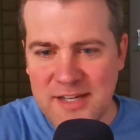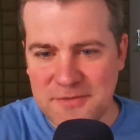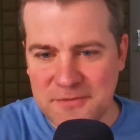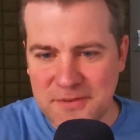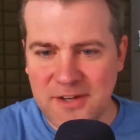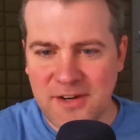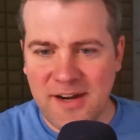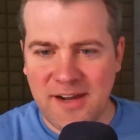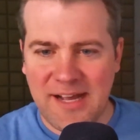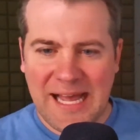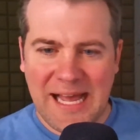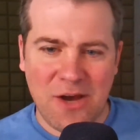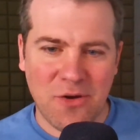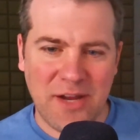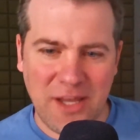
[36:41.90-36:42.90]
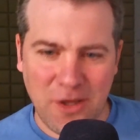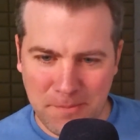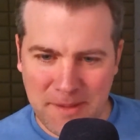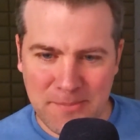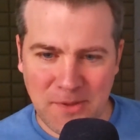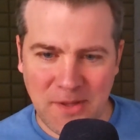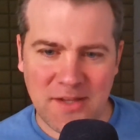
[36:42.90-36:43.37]
figure out how to help
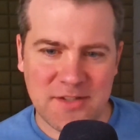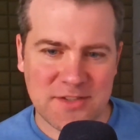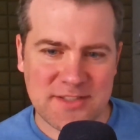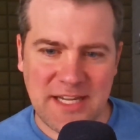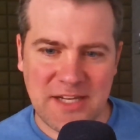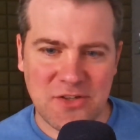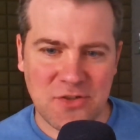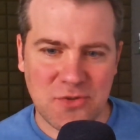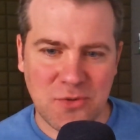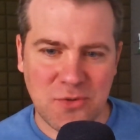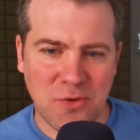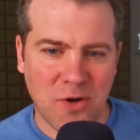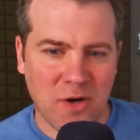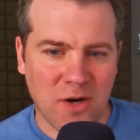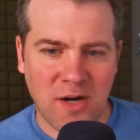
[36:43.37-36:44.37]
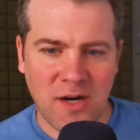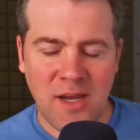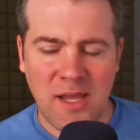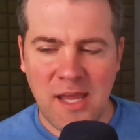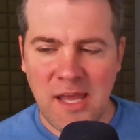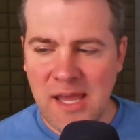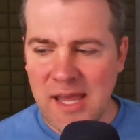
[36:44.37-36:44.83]
people understand who you are,
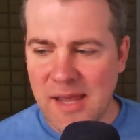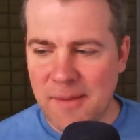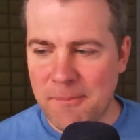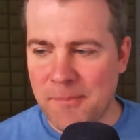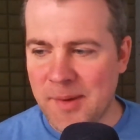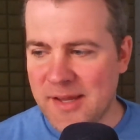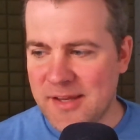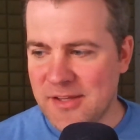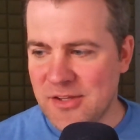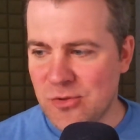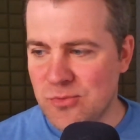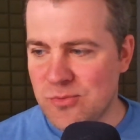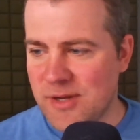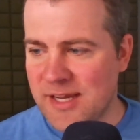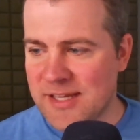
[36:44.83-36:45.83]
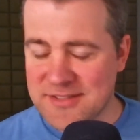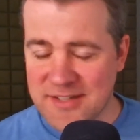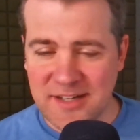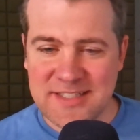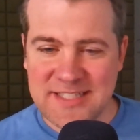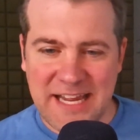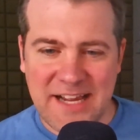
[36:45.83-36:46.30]
but it's going
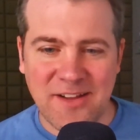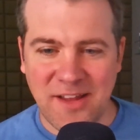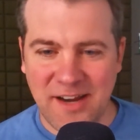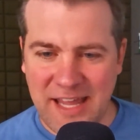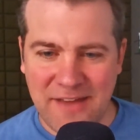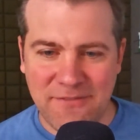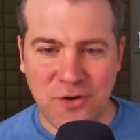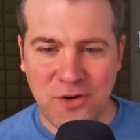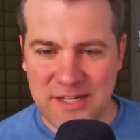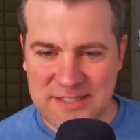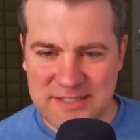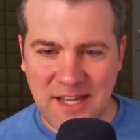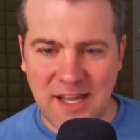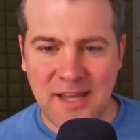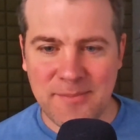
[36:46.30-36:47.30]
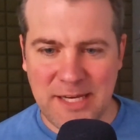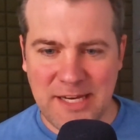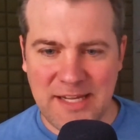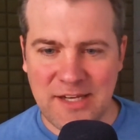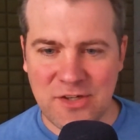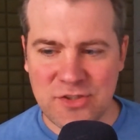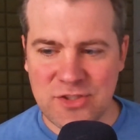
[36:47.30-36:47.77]
to take a lot of effort and time and
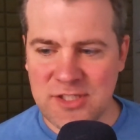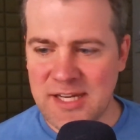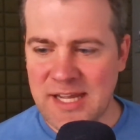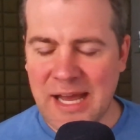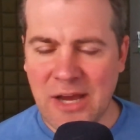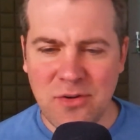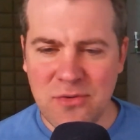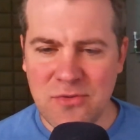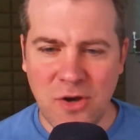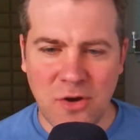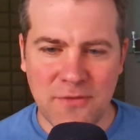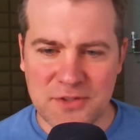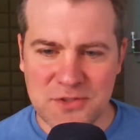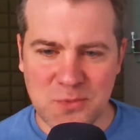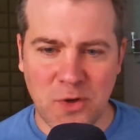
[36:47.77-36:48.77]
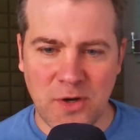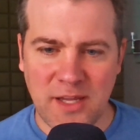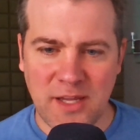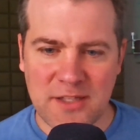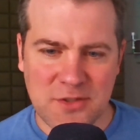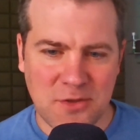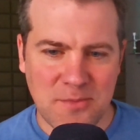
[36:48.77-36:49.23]
energy. How do you know if it's
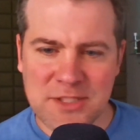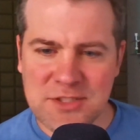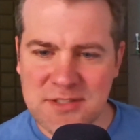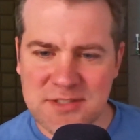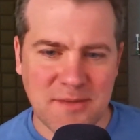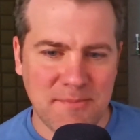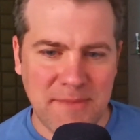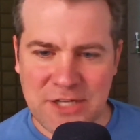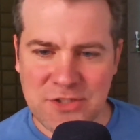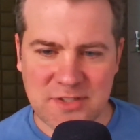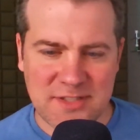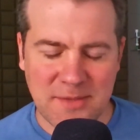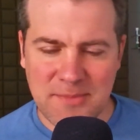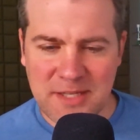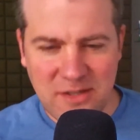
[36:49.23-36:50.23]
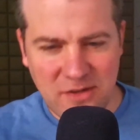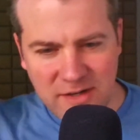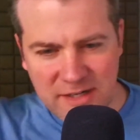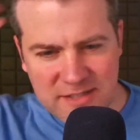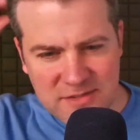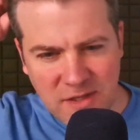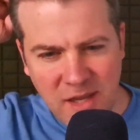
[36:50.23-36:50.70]
working? So you mentioned some metrics. I'd be
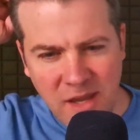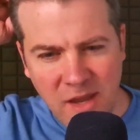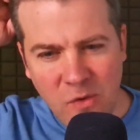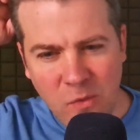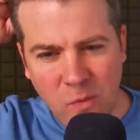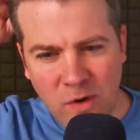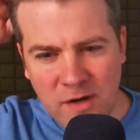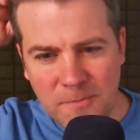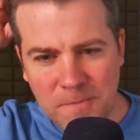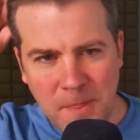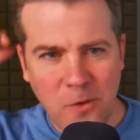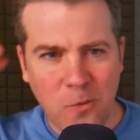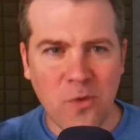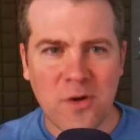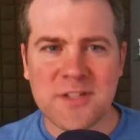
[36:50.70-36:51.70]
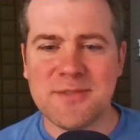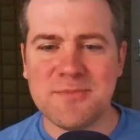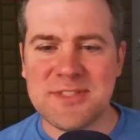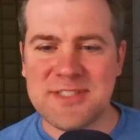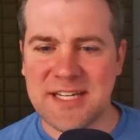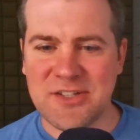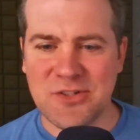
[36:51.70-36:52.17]
curious, like what are some
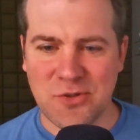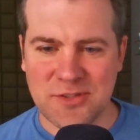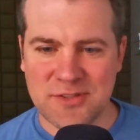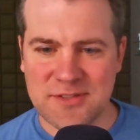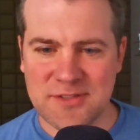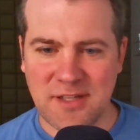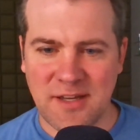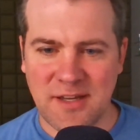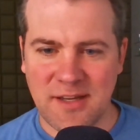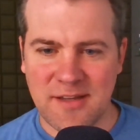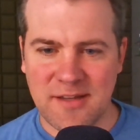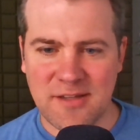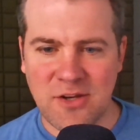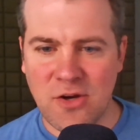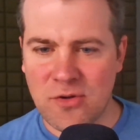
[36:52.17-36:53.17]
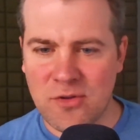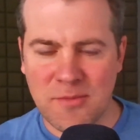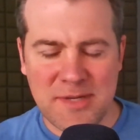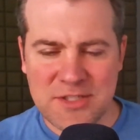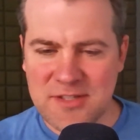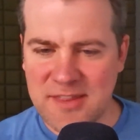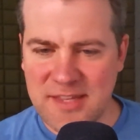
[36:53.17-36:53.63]
signals? You
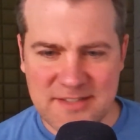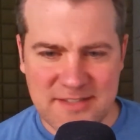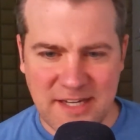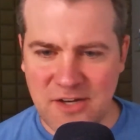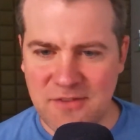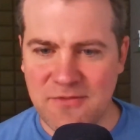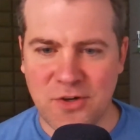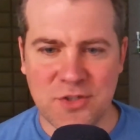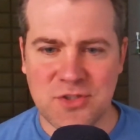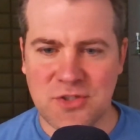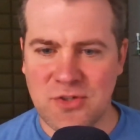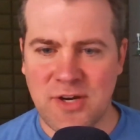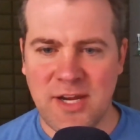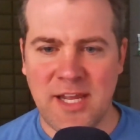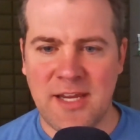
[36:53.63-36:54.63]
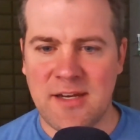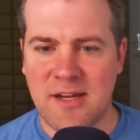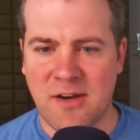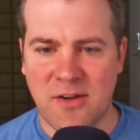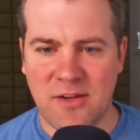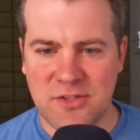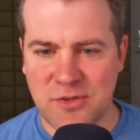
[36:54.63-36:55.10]
mentioned things like conversion rate
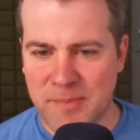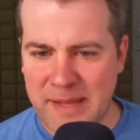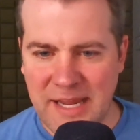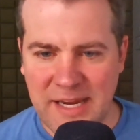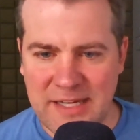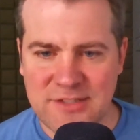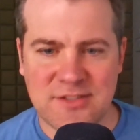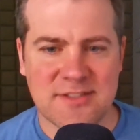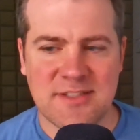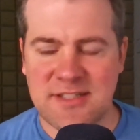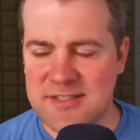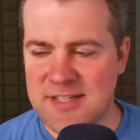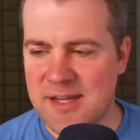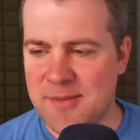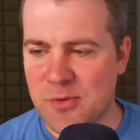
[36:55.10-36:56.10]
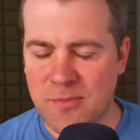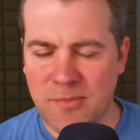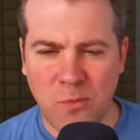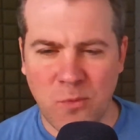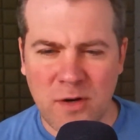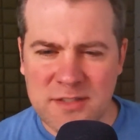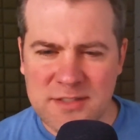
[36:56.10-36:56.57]
on your page as an example,
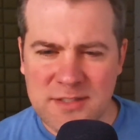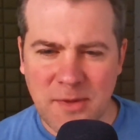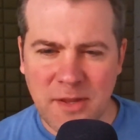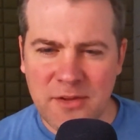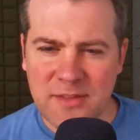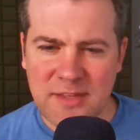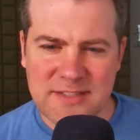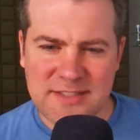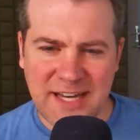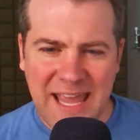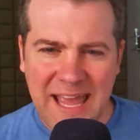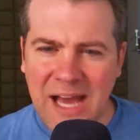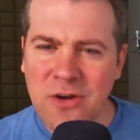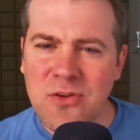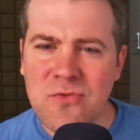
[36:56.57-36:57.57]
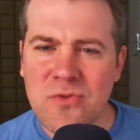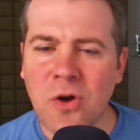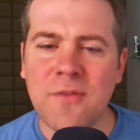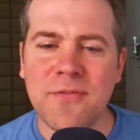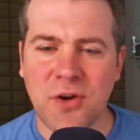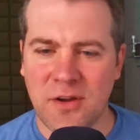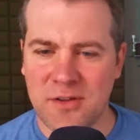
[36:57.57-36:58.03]
but what are some other things? Like, how do you know
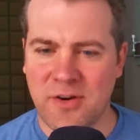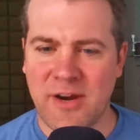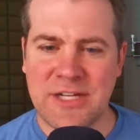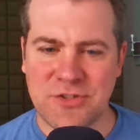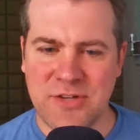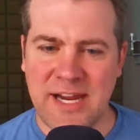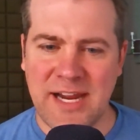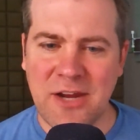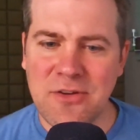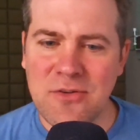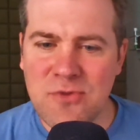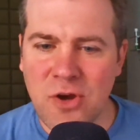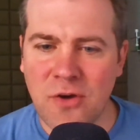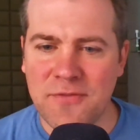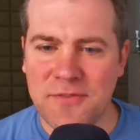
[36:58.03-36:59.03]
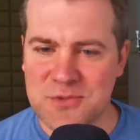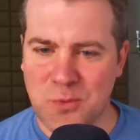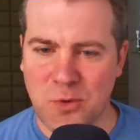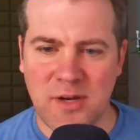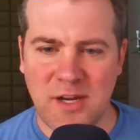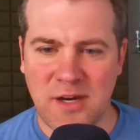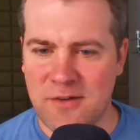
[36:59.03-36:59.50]
if you're on the right track? How do you know if it's
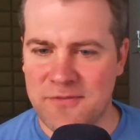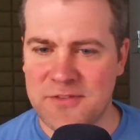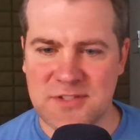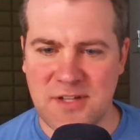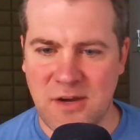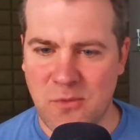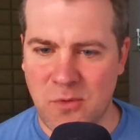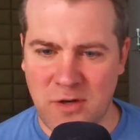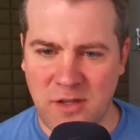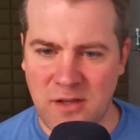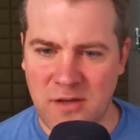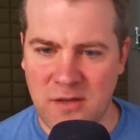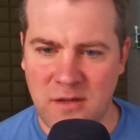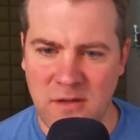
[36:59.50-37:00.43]
working or if it's not working?